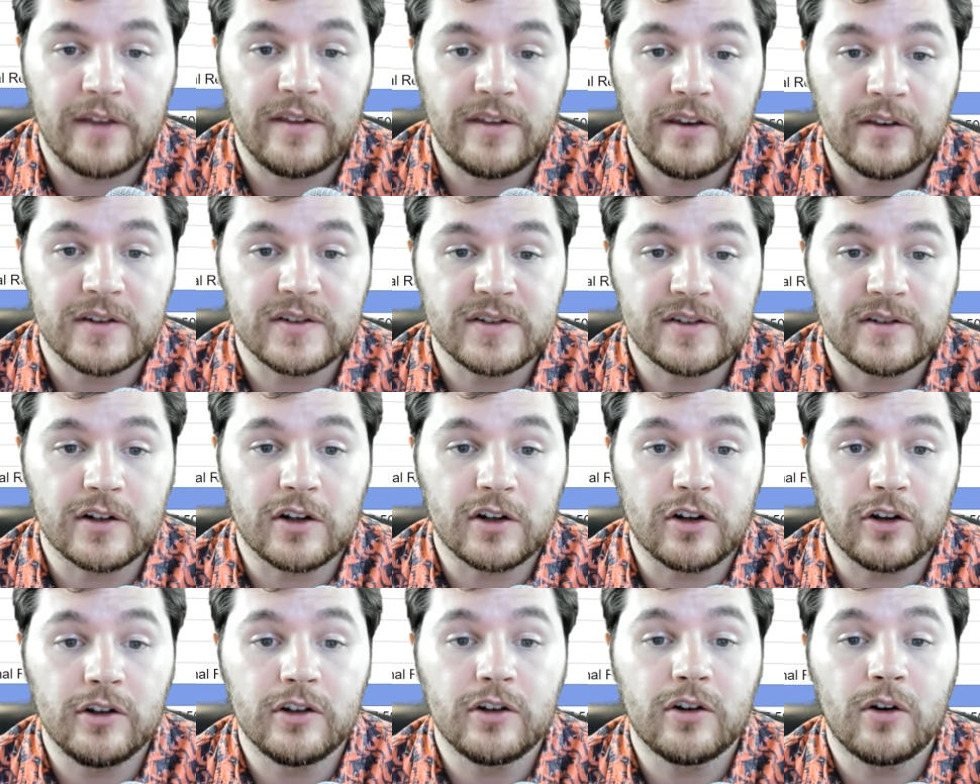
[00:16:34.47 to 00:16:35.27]
I think this is
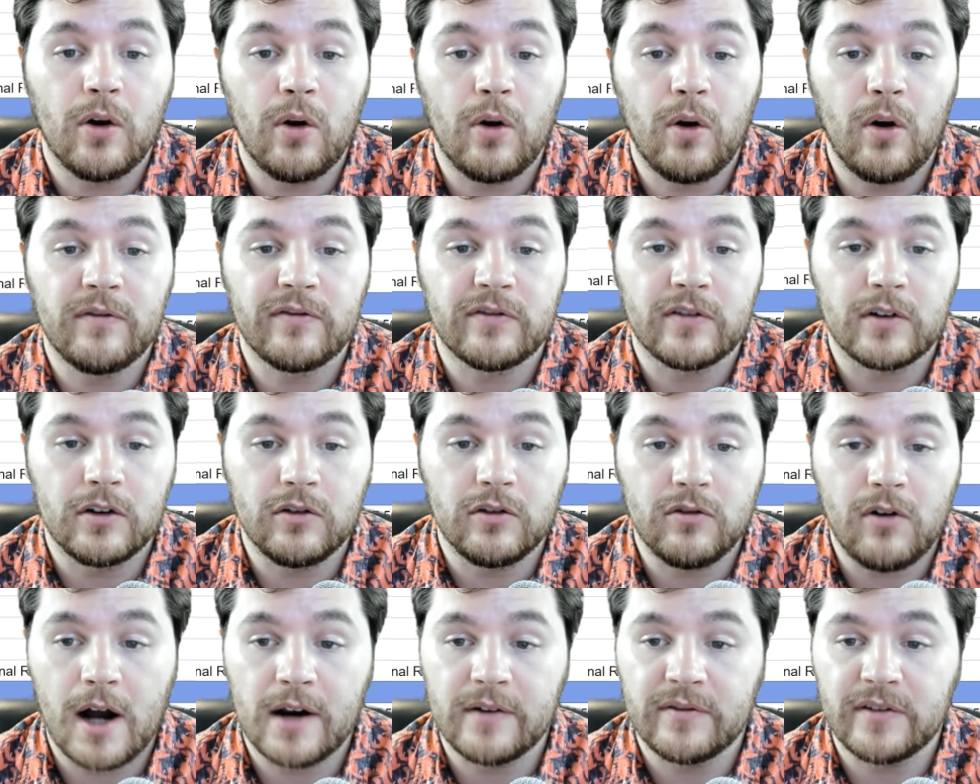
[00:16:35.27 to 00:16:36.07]
a good goal for
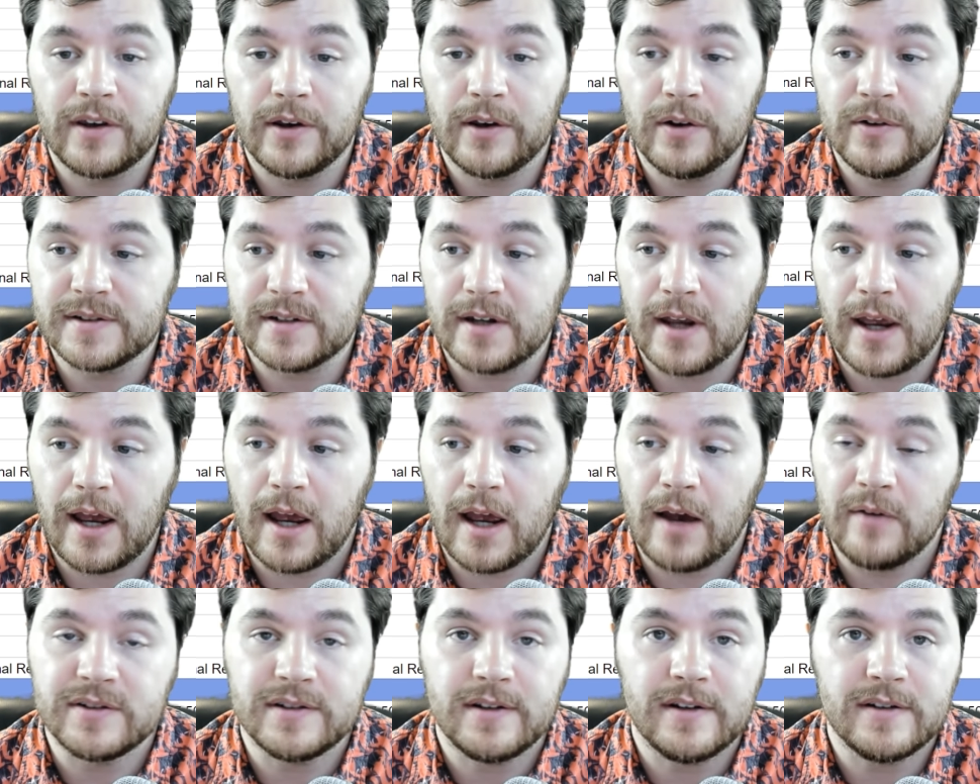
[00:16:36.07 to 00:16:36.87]
a lot of guilds to
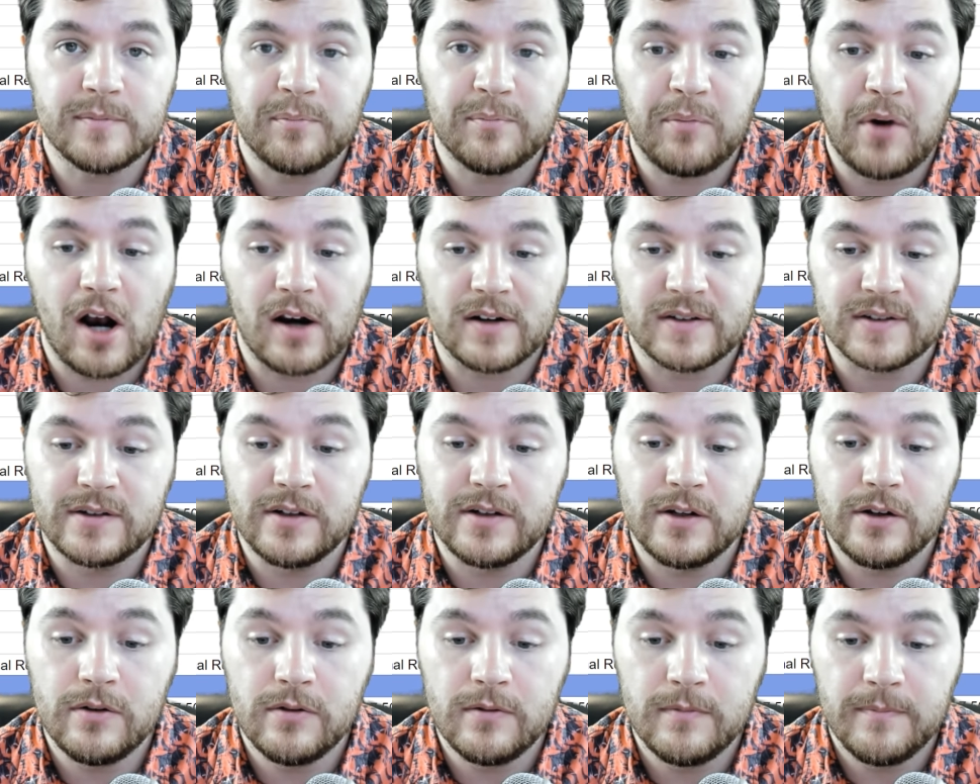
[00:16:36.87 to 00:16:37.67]
have, is this box
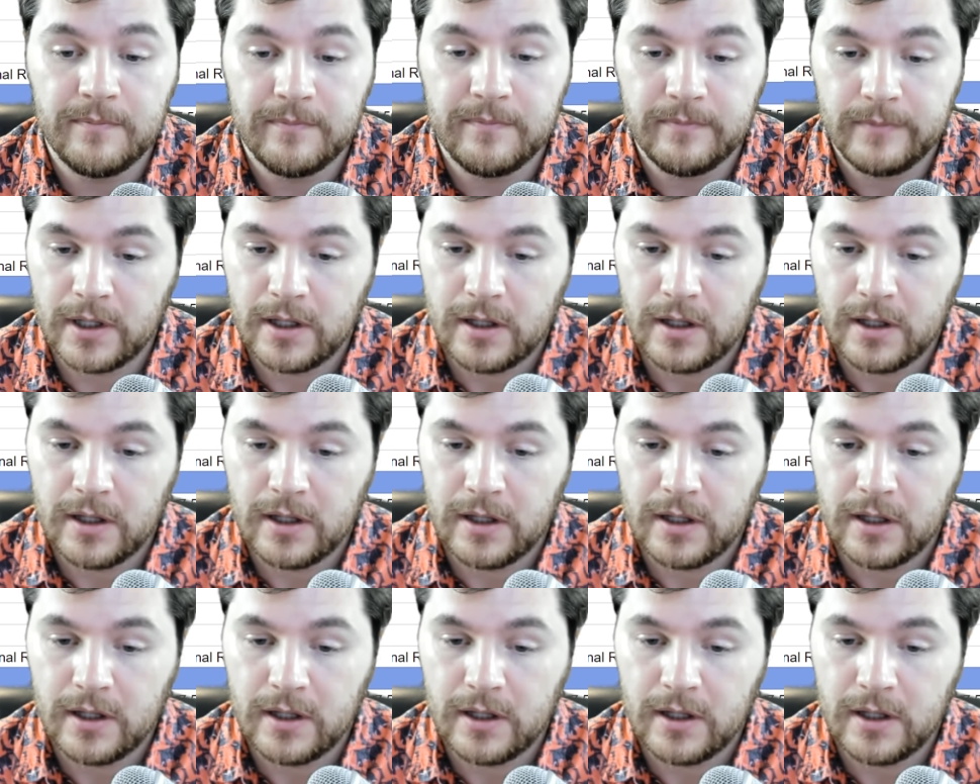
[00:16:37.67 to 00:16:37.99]
2.